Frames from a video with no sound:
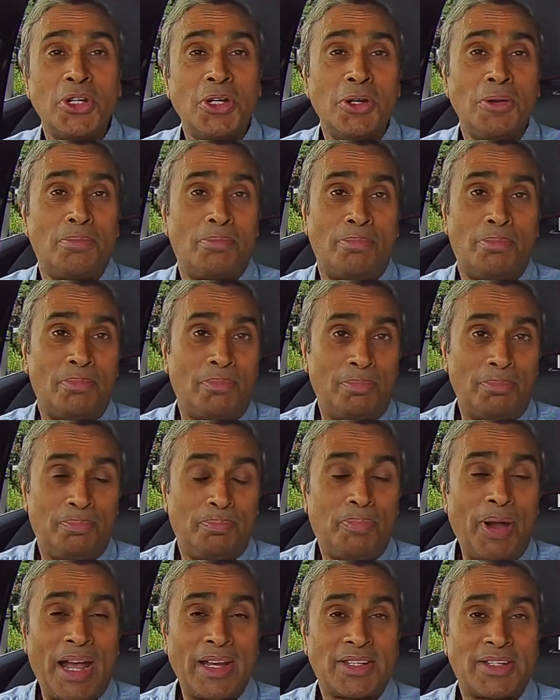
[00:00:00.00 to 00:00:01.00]
two
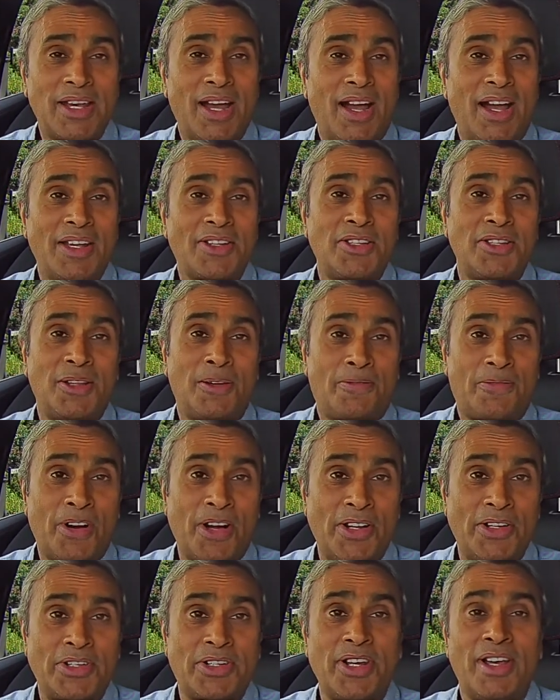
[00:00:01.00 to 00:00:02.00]
bad tires in the
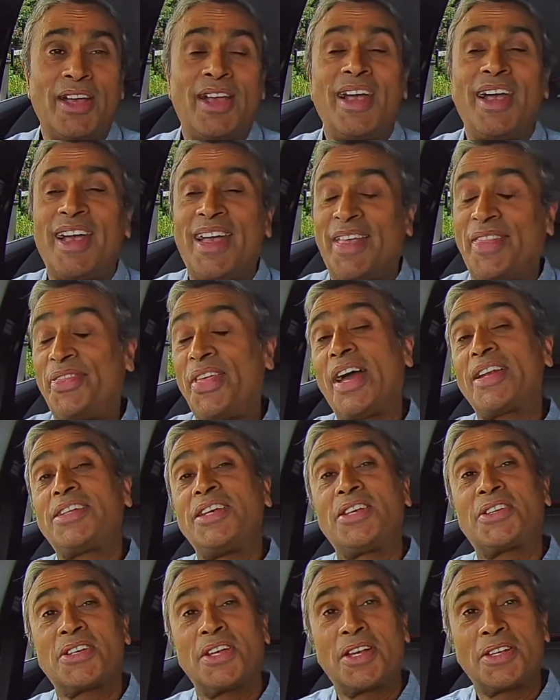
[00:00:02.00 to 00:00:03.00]
front,
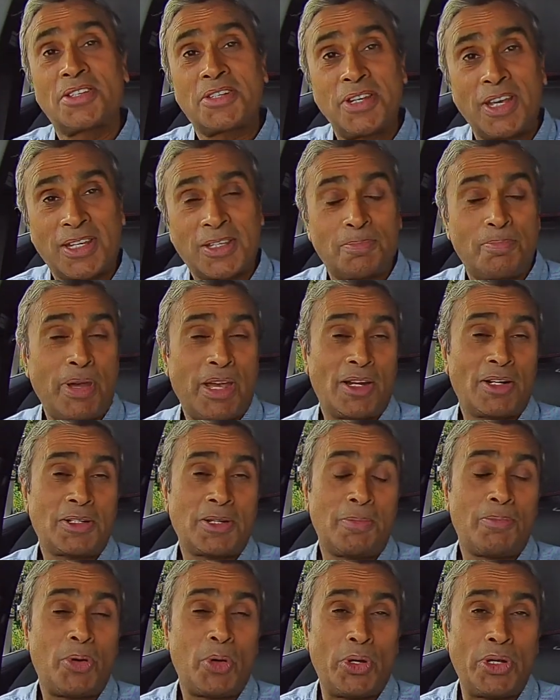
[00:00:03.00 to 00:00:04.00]
that is six
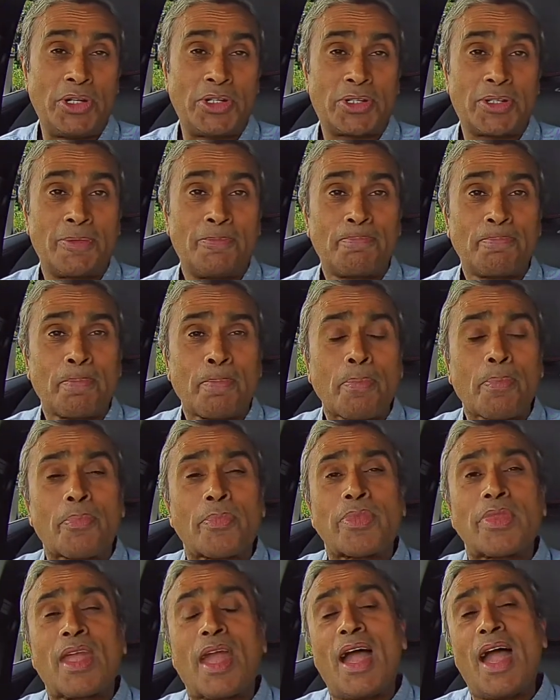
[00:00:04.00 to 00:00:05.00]
penalty points.
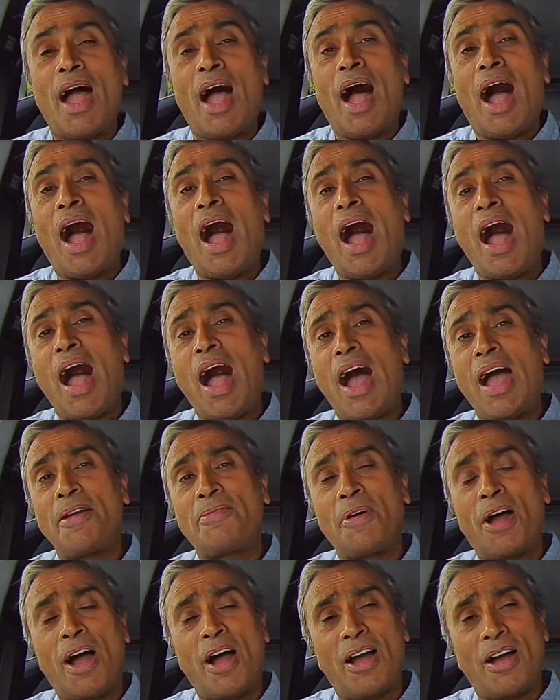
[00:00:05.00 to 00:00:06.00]

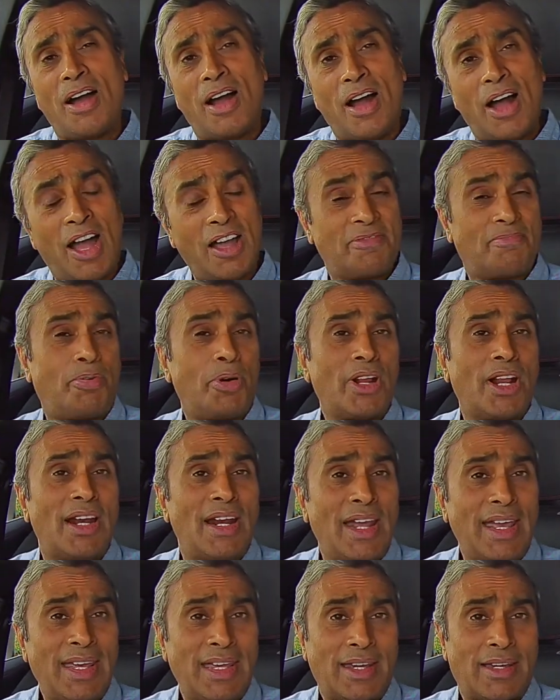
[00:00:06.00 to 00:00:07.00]
I've I've put a
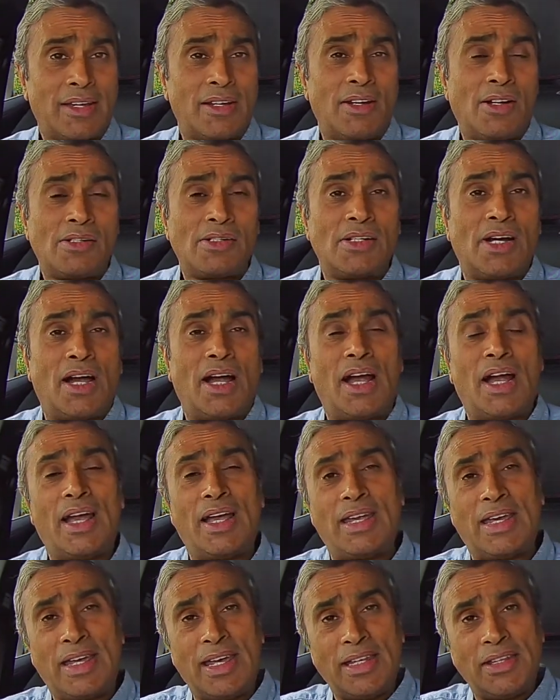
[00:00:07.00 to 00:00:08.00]
link
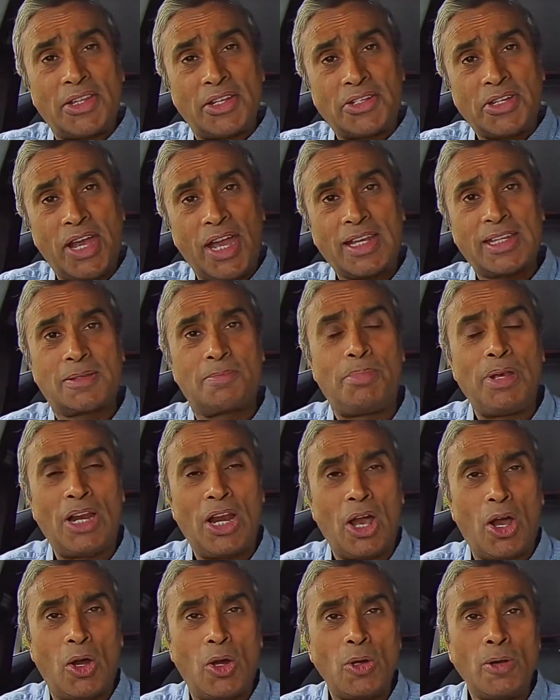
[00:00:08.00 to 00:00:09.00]
uh, in the text
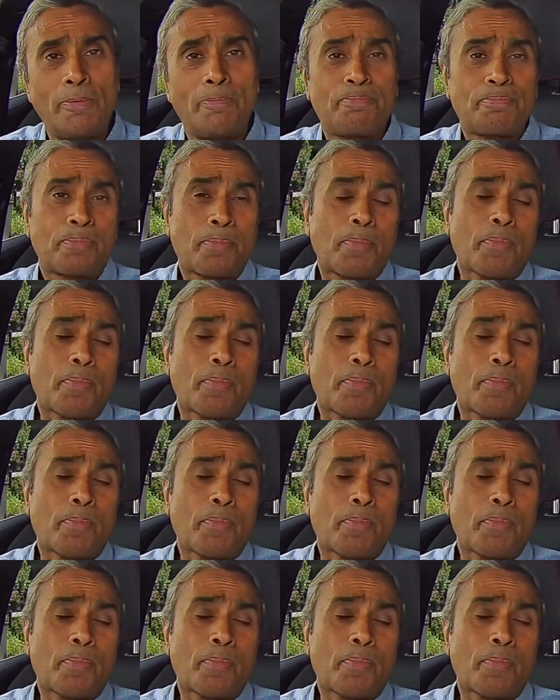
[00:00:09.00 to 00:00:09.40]
below